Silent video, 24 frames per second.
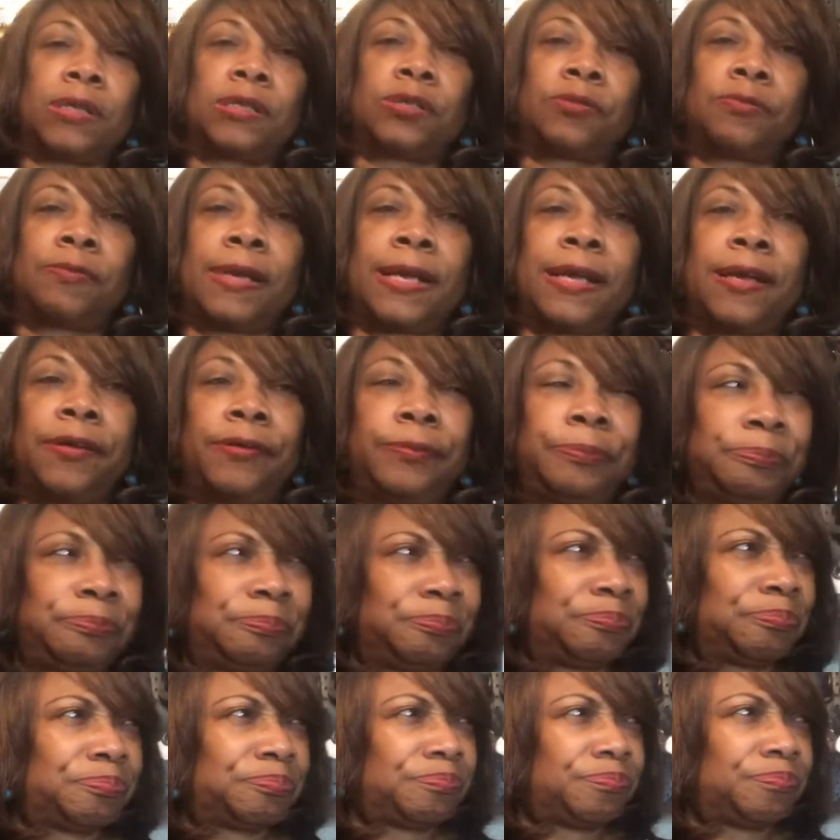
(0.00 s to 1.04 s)
around
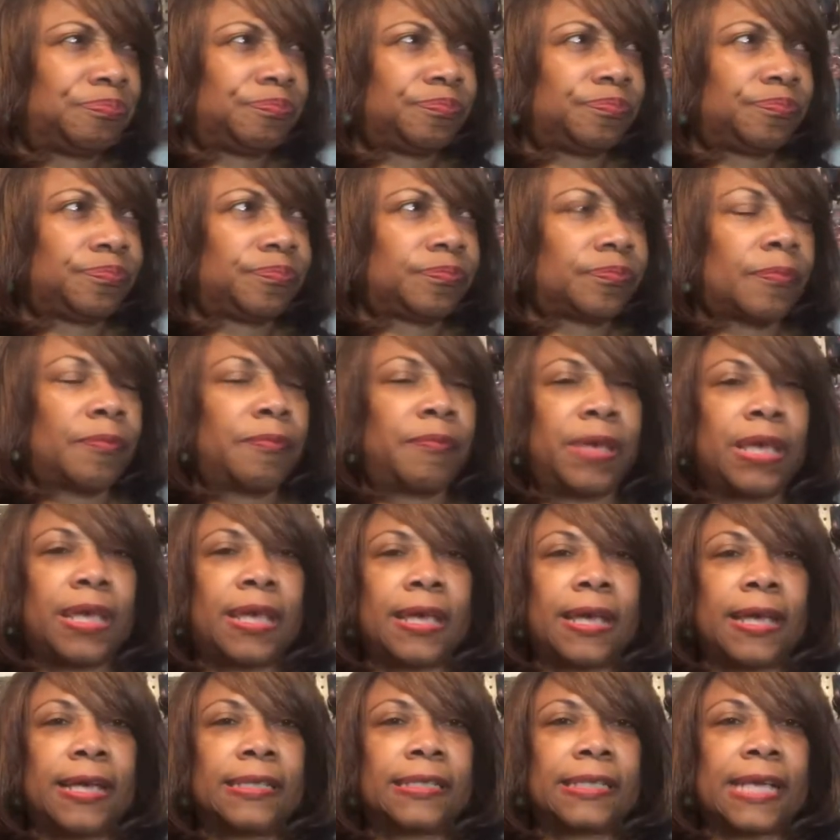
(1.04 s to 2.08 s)

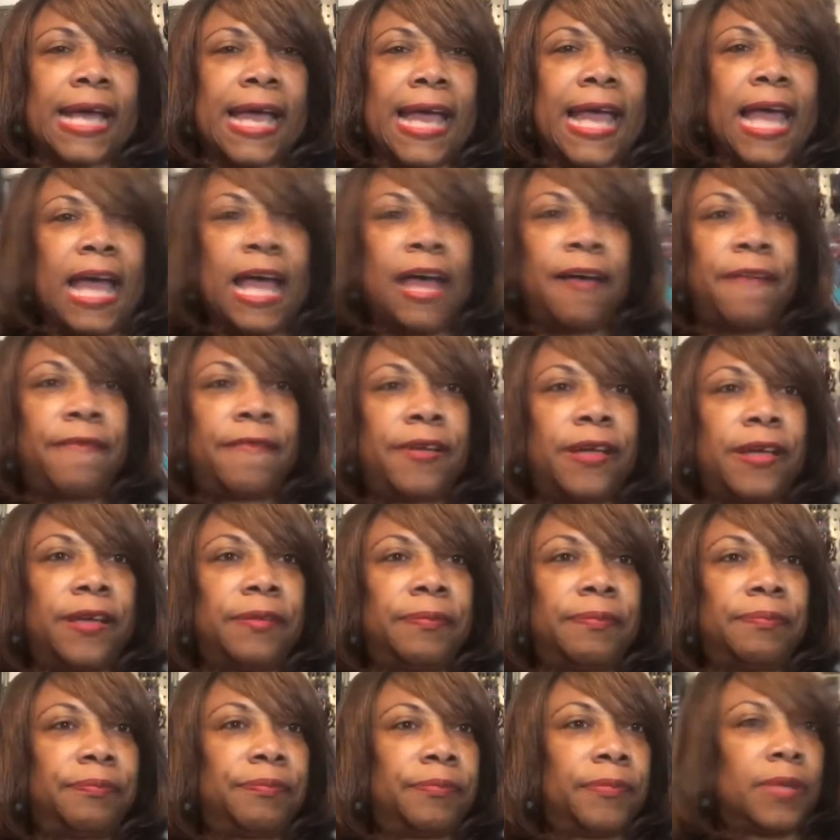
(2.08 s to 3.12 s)
because I have
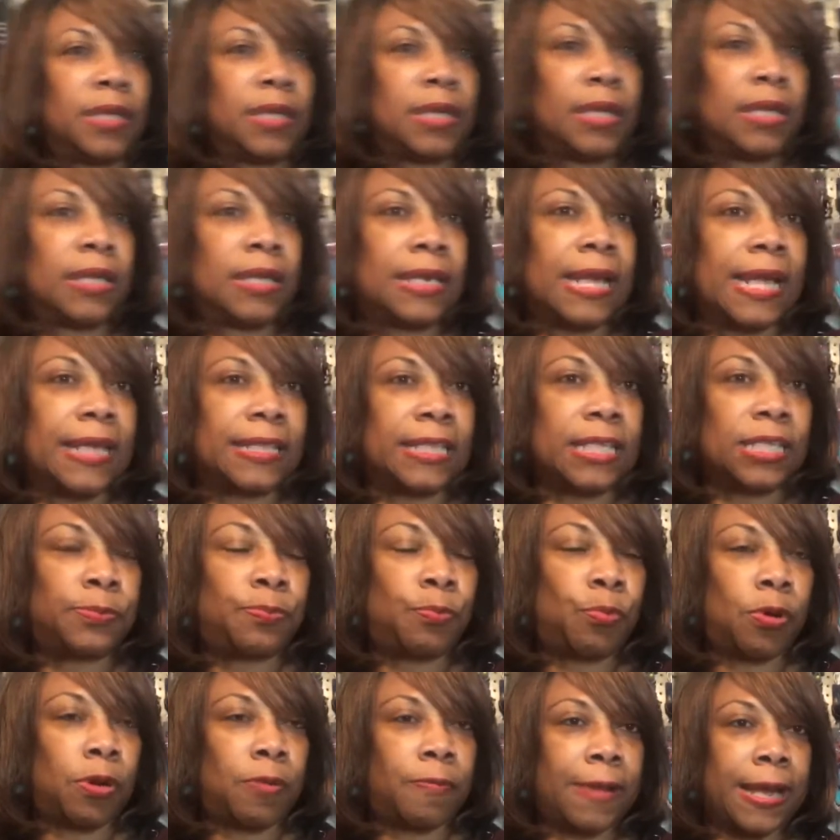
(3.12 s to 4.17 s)
a, like this
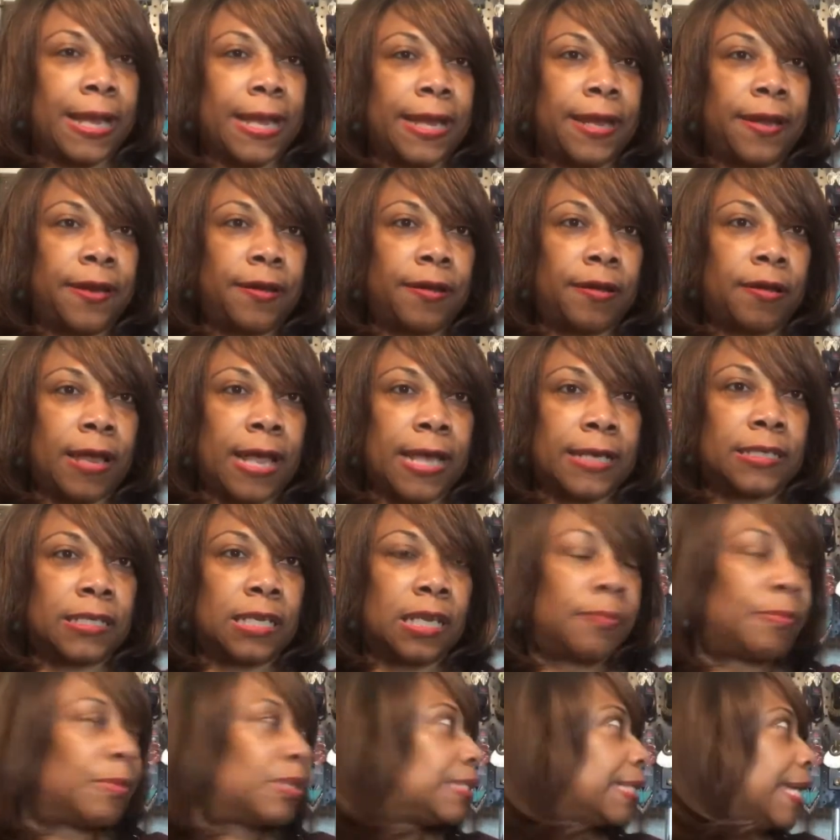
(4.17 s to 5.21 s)
board right here.
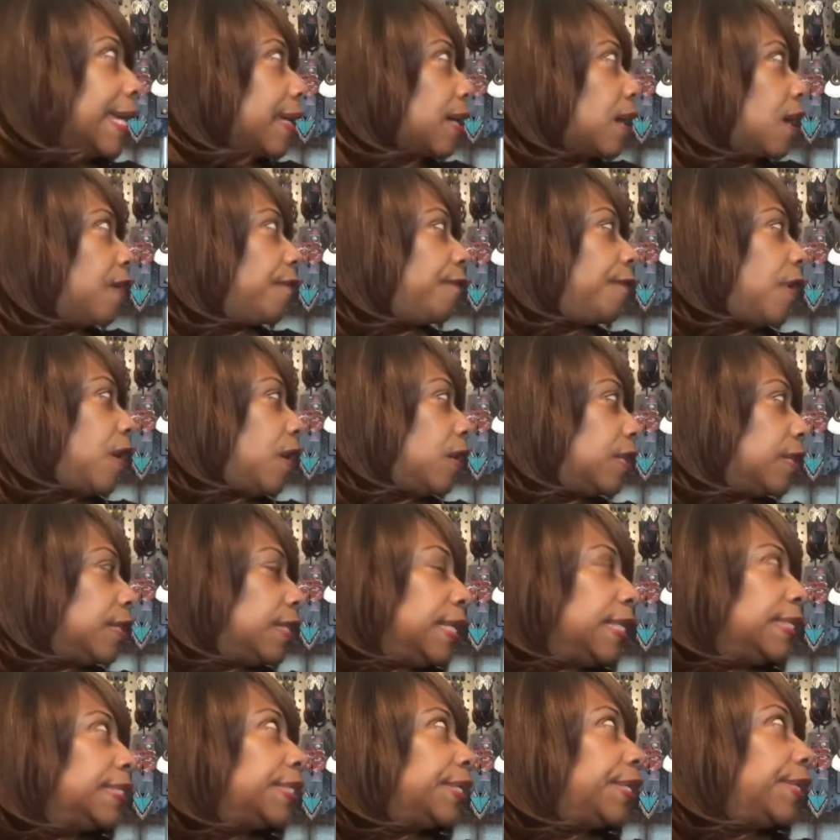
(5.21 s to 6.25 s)
Actually, I'm going to take off all of
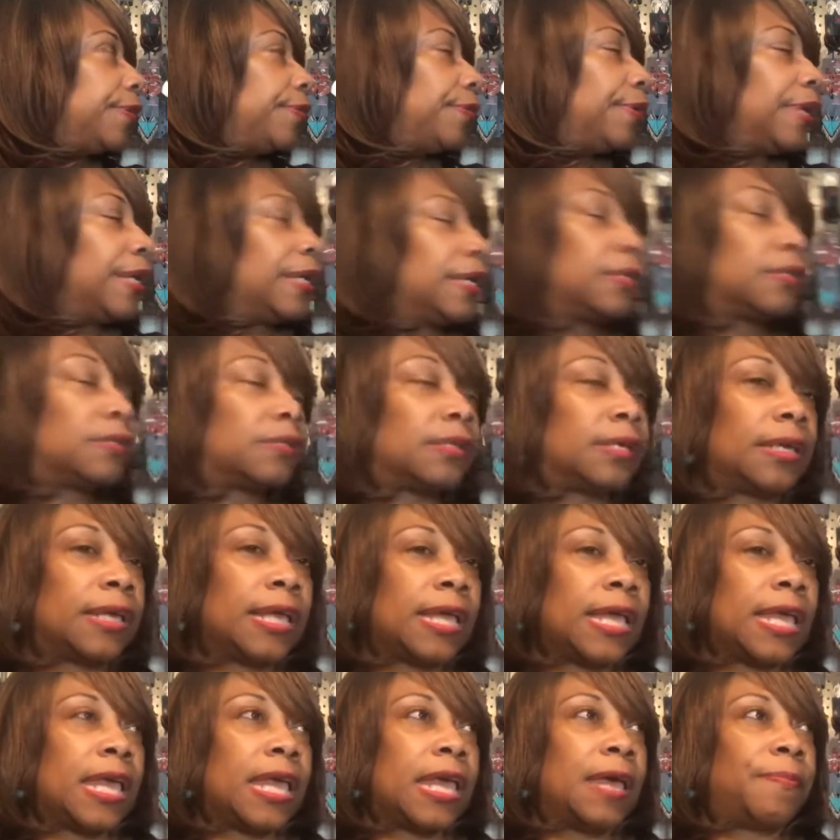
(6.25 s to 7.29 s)
these earrings
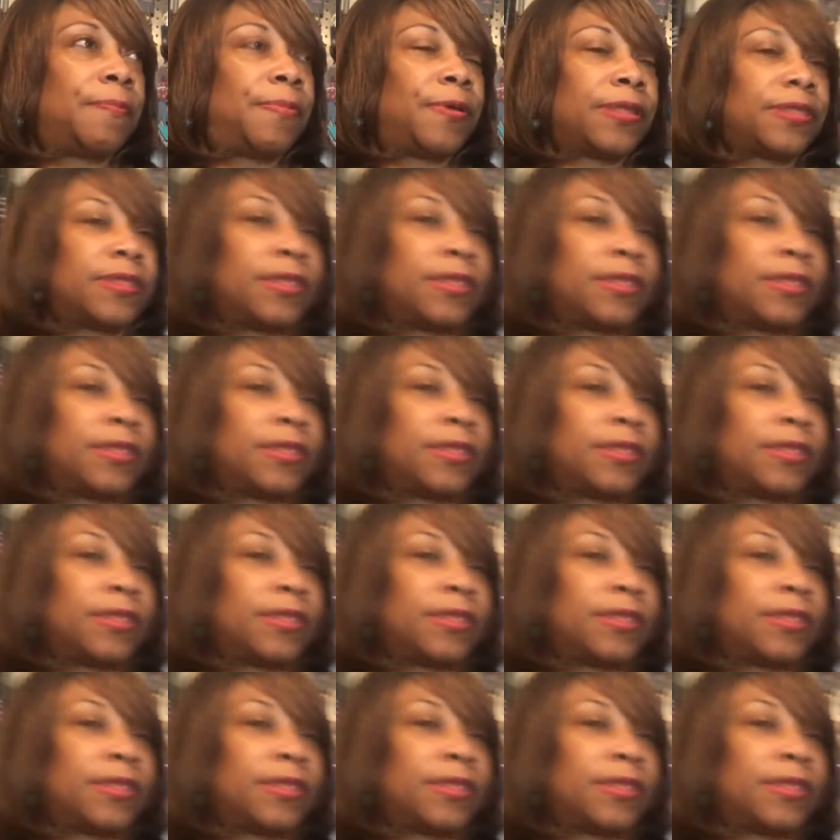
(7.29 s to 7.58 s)
and put